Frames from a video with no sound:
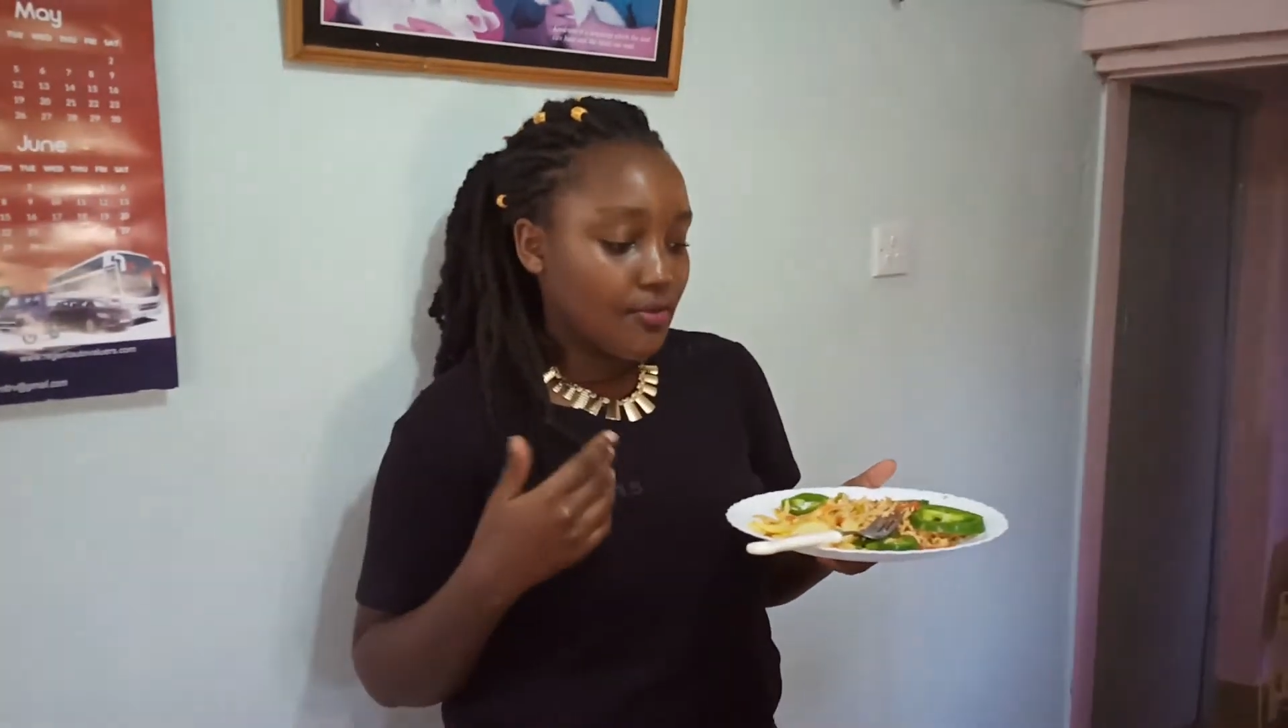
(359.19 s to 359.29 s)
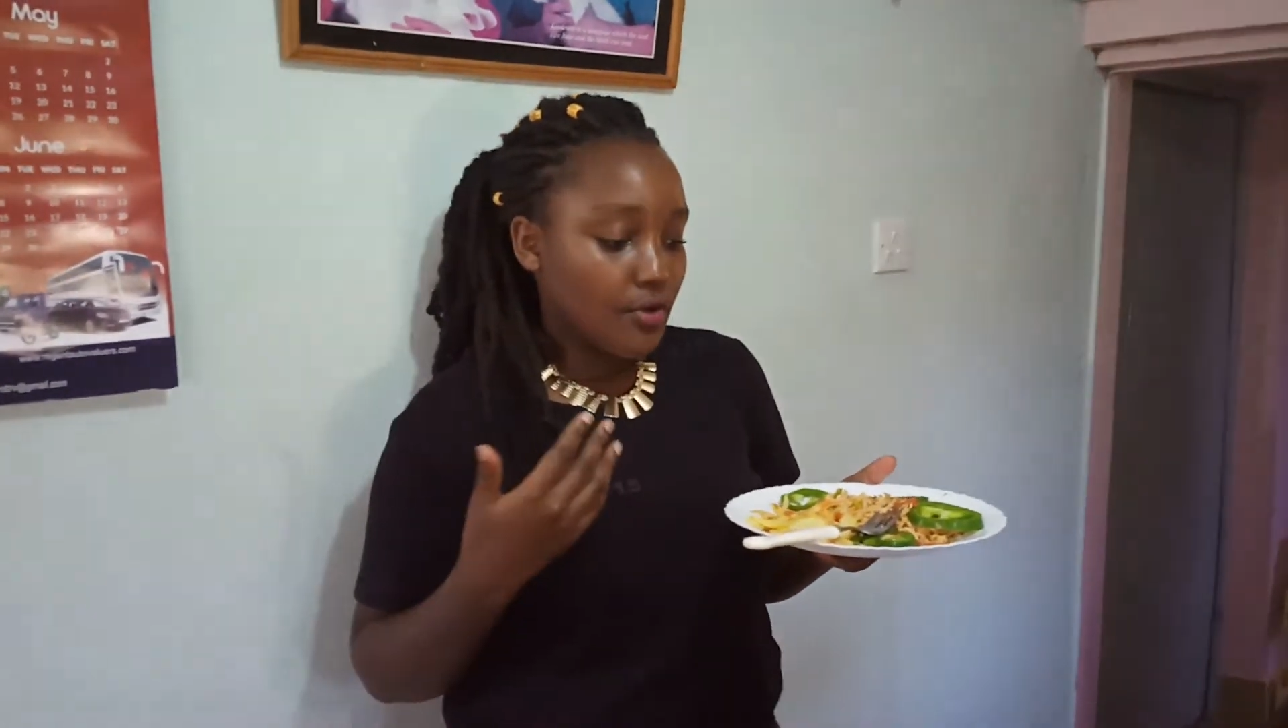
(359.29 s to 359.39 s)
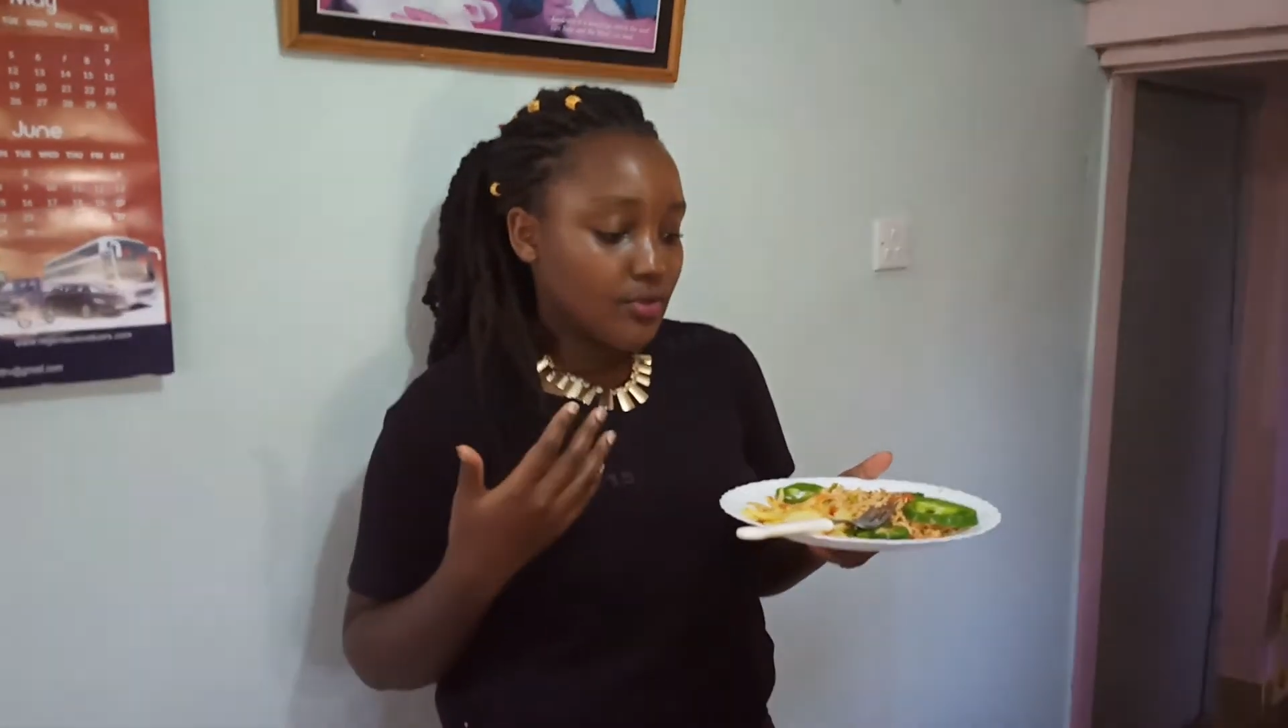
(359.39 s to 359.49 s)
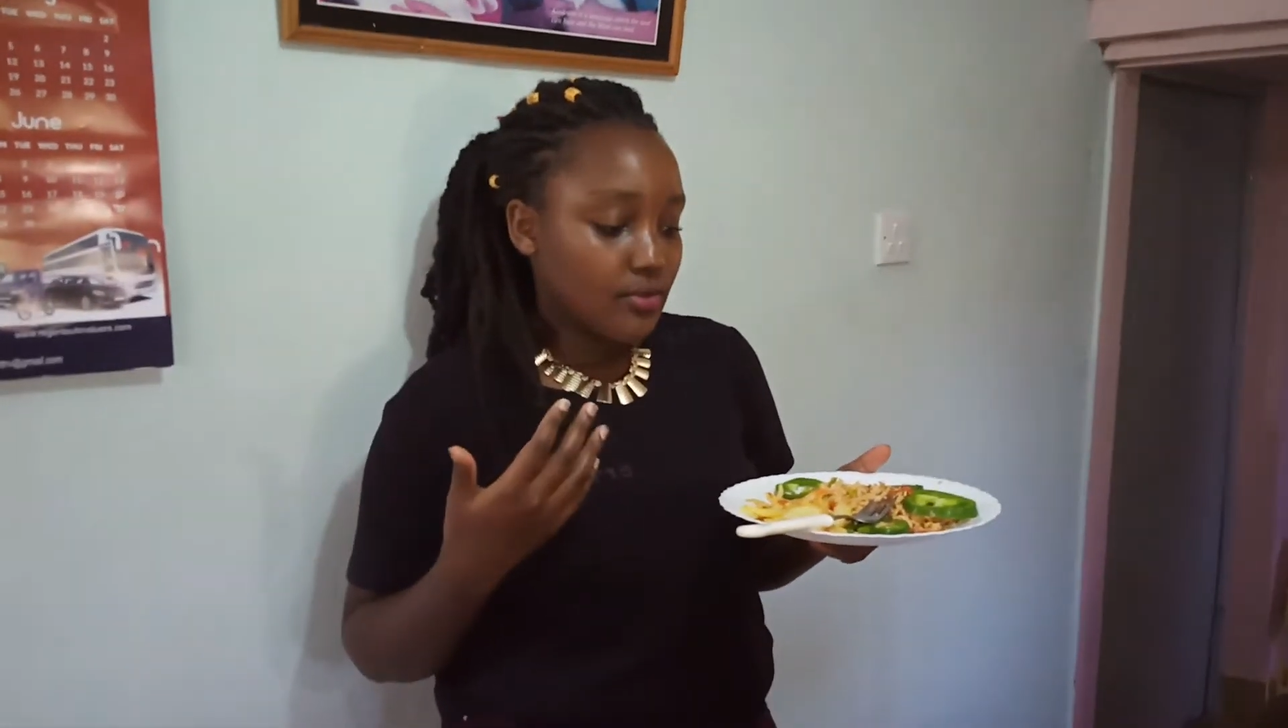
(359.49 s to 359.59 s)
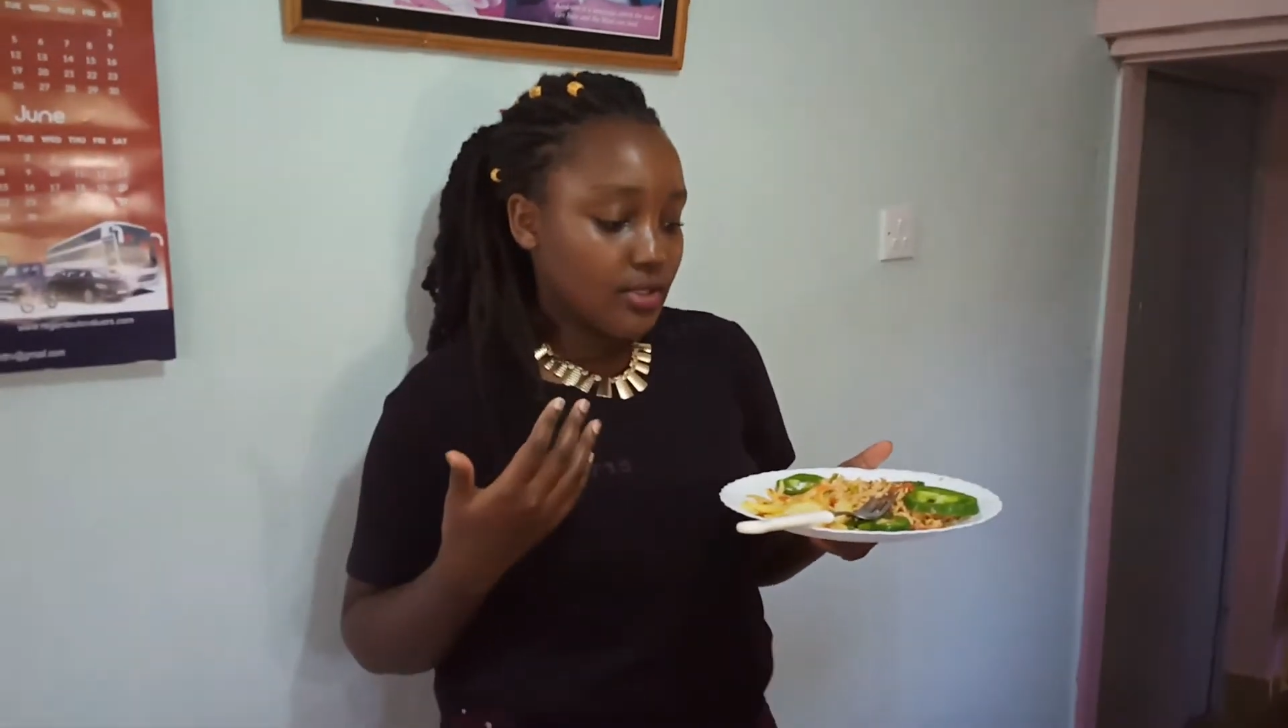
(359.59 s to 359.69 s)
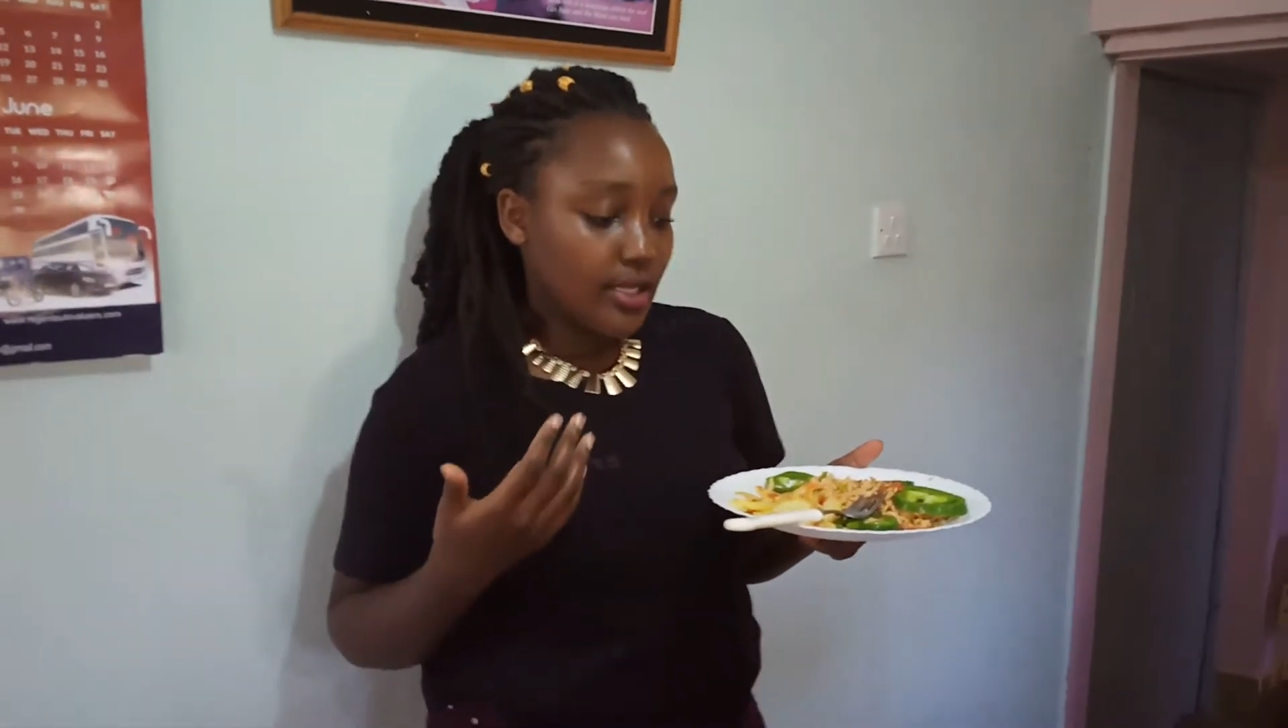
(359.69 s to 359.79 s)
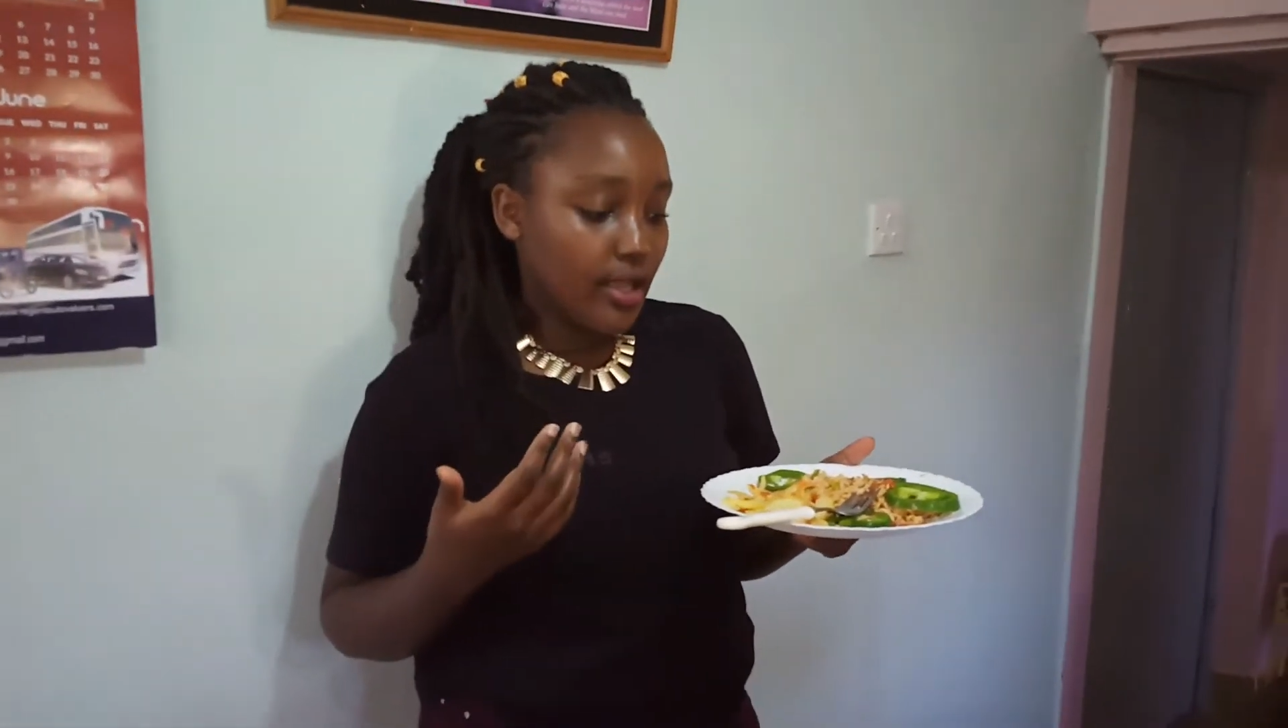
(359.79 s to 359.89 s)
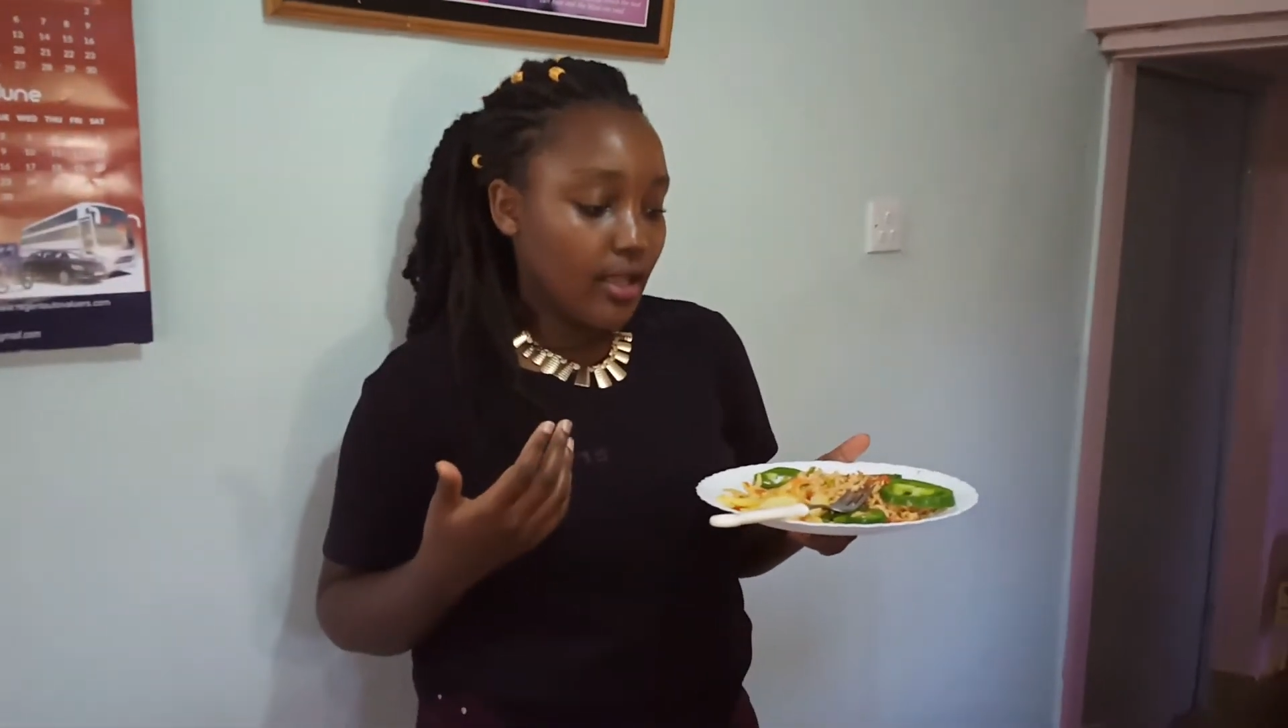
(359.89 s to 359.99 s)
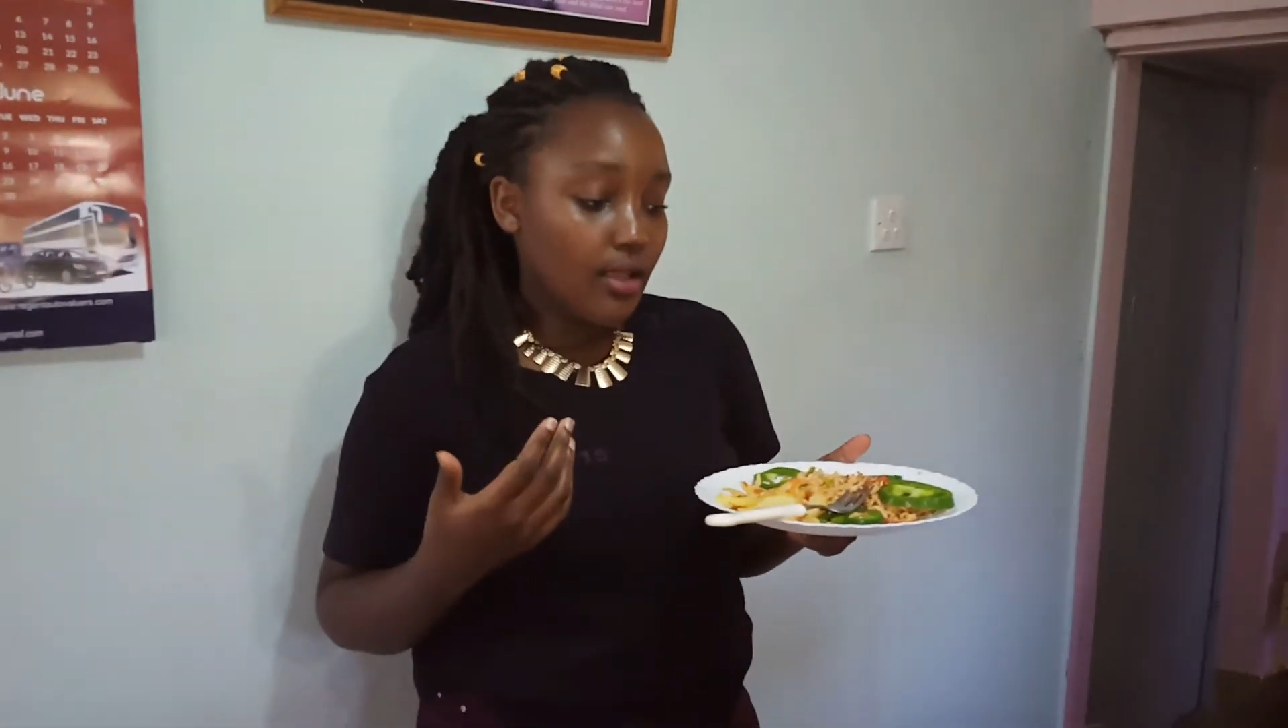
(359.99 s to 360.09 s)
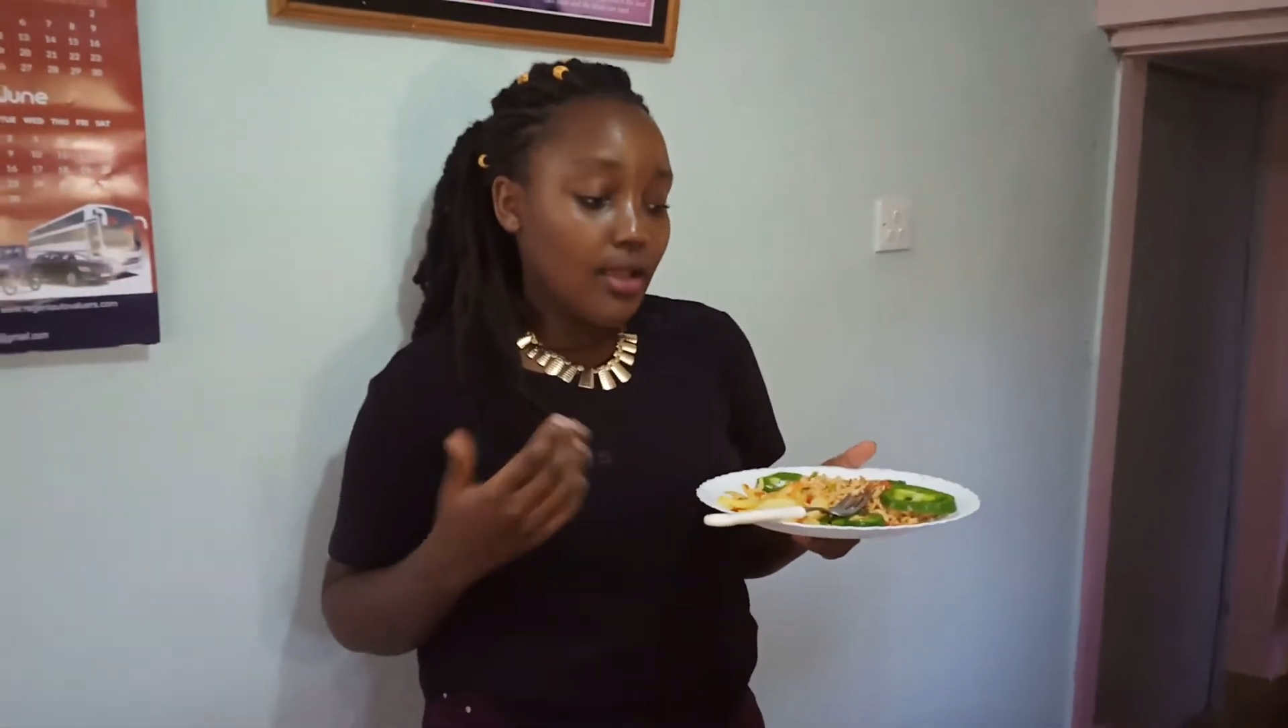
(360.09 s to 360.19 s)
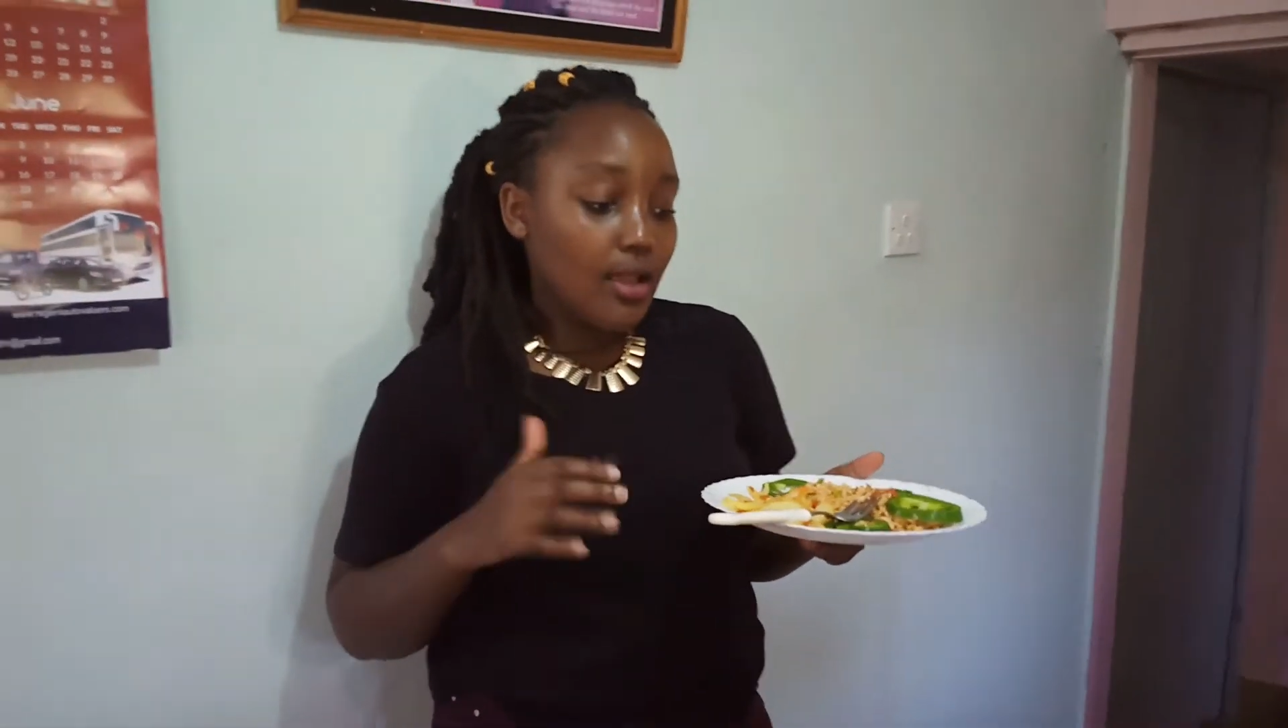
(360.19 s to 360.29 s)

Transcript: for today,